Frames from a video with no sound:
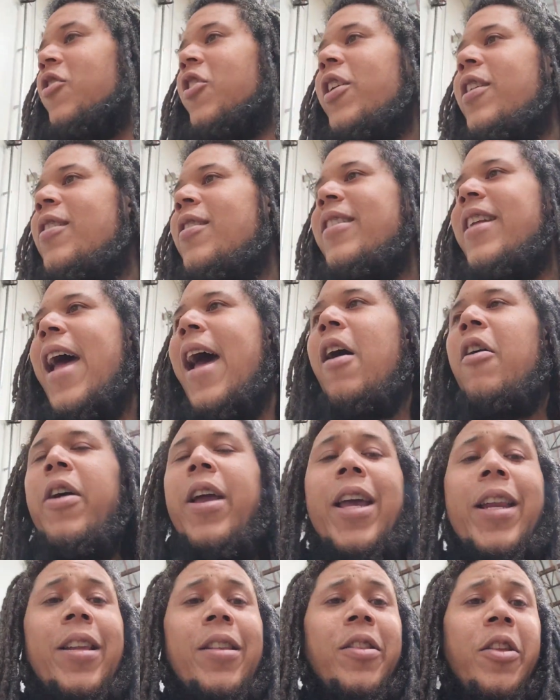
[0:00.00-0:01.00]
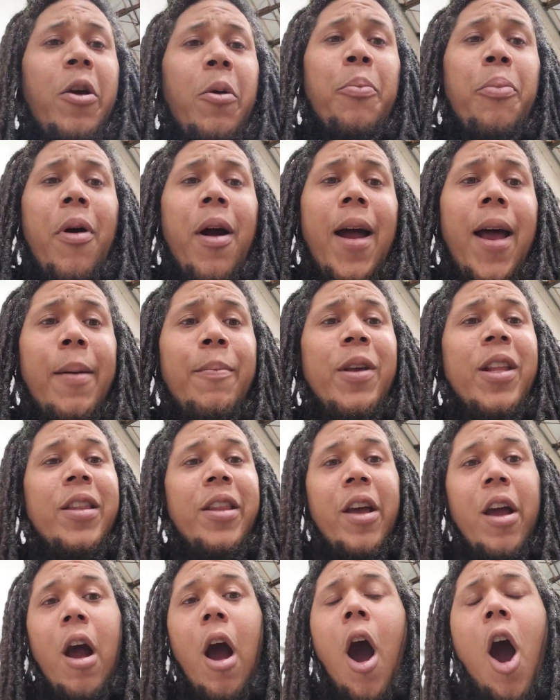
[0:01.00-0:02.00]
Just now hitting their prime
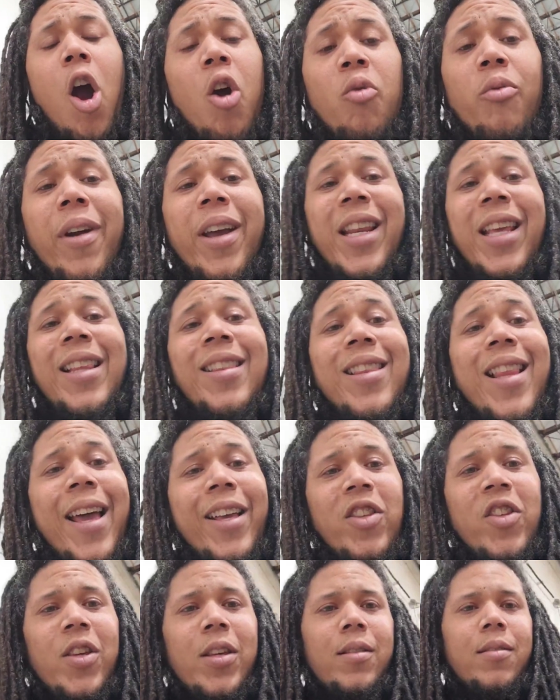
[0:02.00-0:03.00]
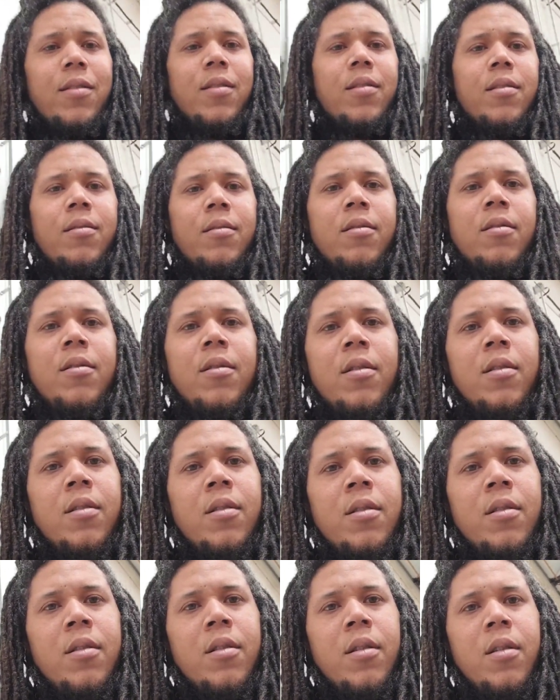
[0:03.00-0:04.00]
and they're already legends.
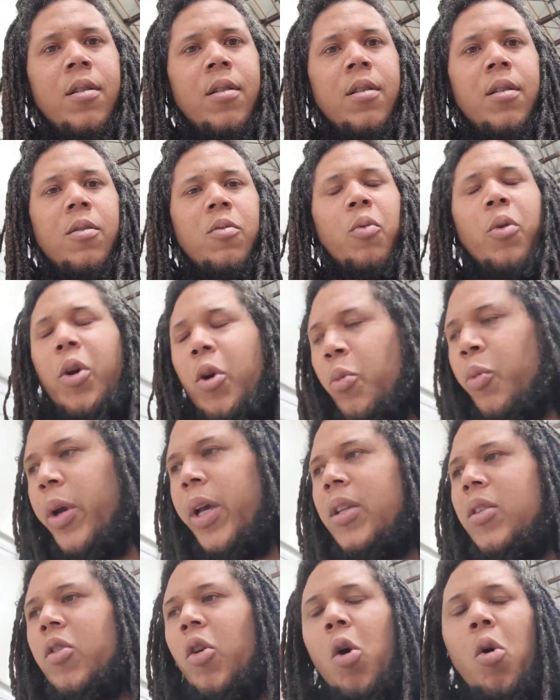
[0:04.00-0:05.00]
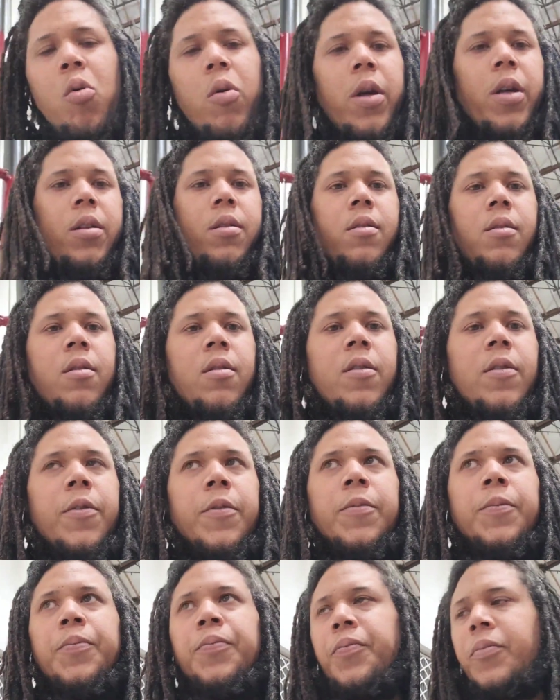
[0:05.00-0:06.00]
What are we doing?
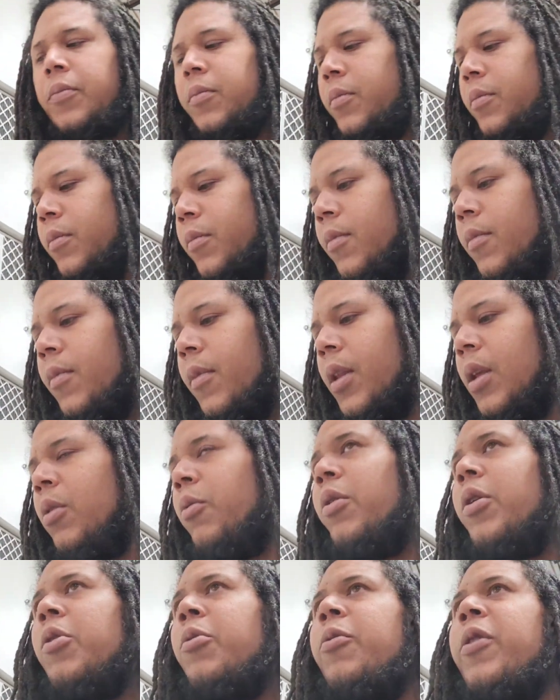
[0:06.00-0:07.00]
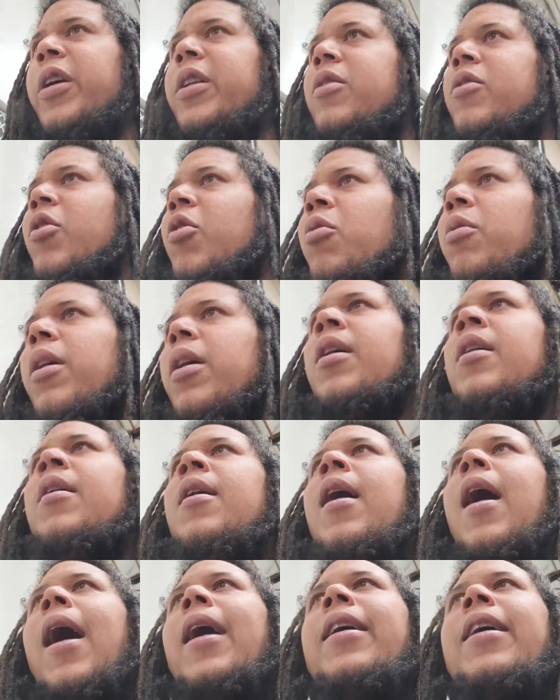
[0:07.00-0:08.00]
What are we doing?
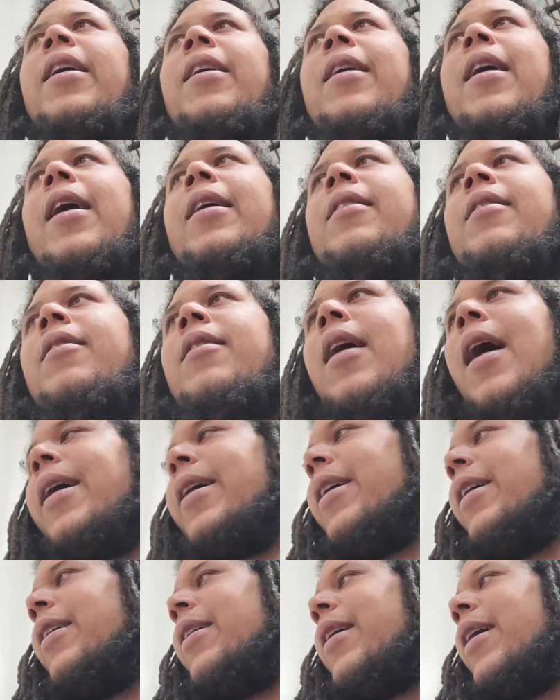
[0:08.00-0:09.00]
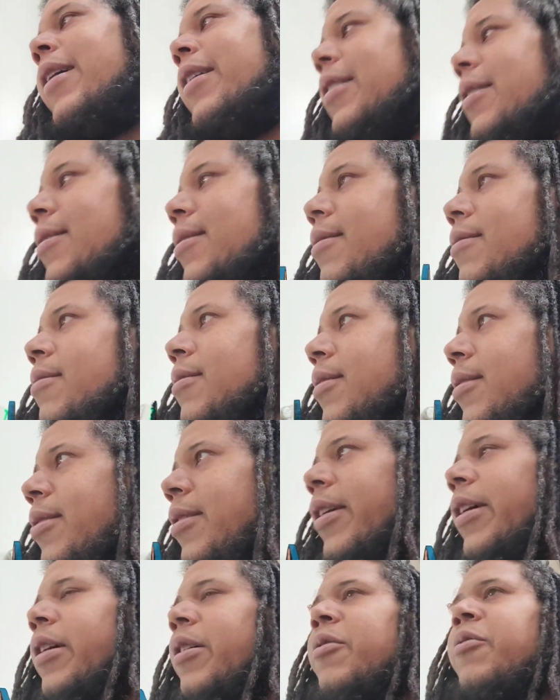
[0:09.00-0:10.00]
I get kind of, I get kind of
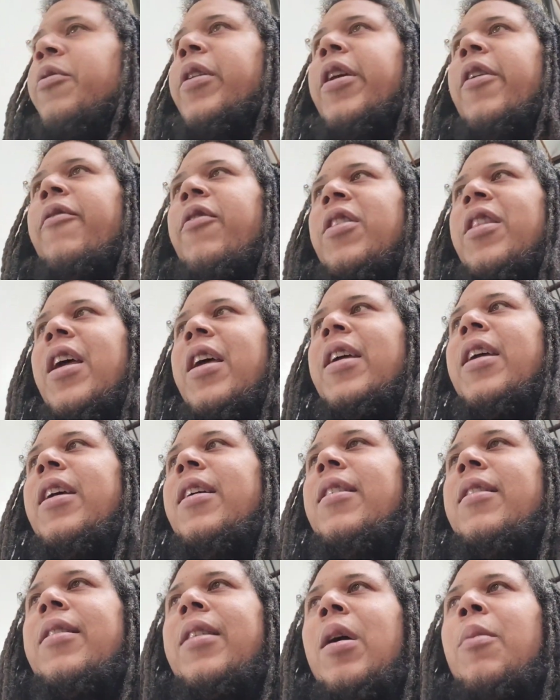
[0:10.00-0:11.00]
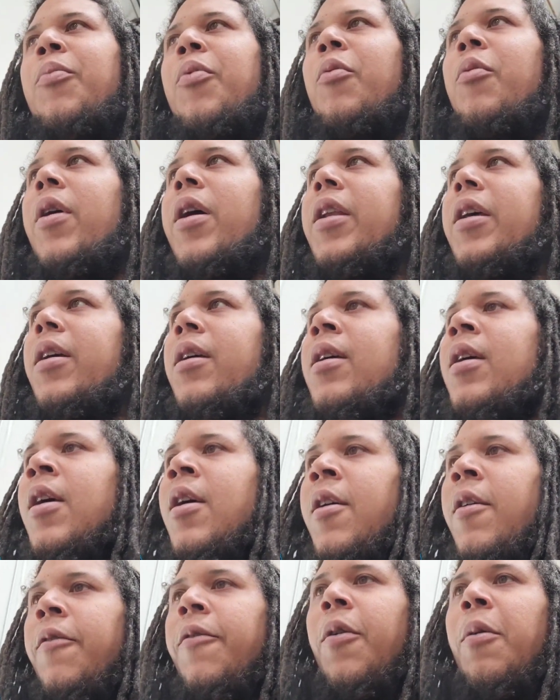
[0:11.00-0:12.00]
sick whenever they get separated
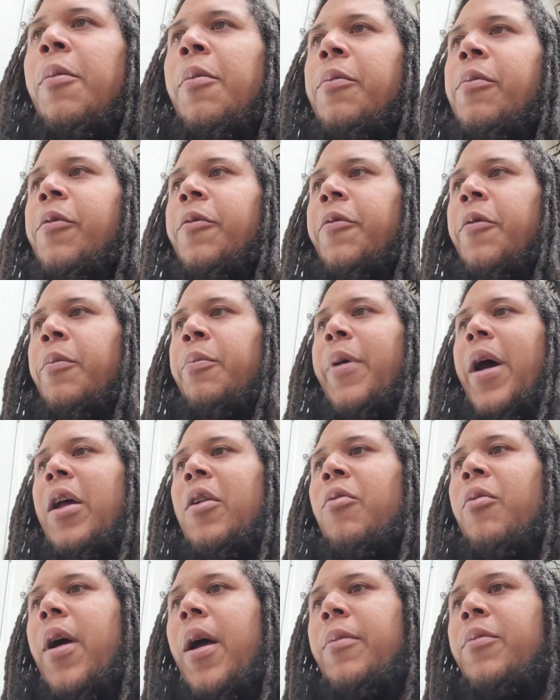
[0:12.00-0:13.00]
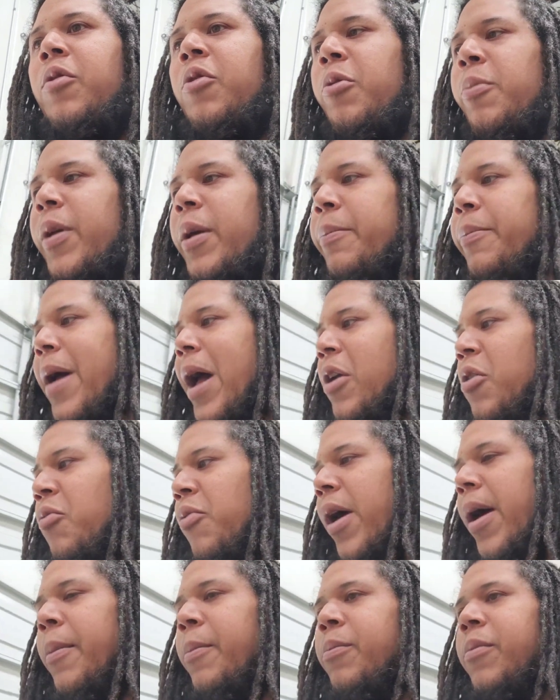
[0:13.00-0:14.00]
from from battle rap. You know what I mean? Battle
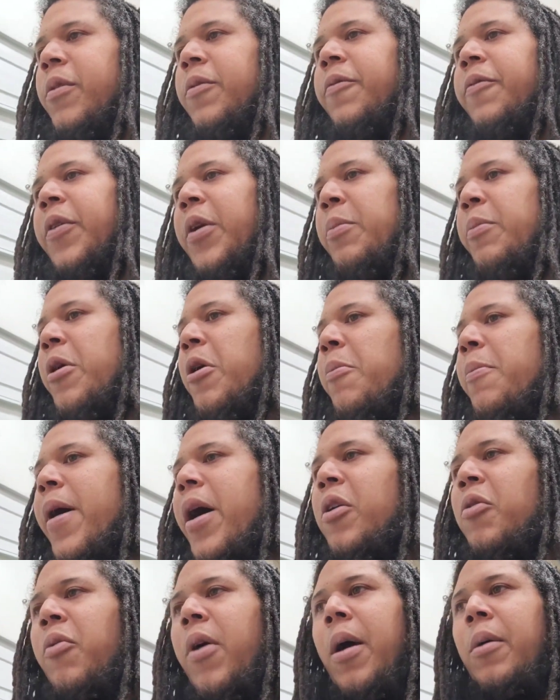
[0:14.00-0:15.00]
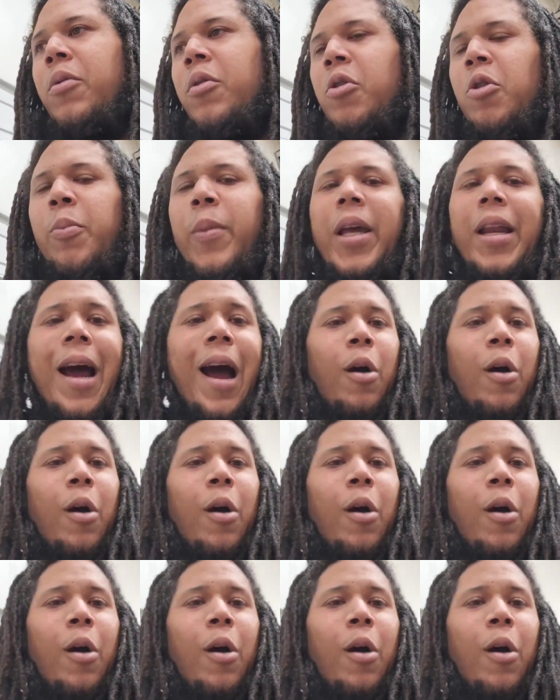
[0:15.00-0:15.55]
rap and female battle rap. You know what I mean?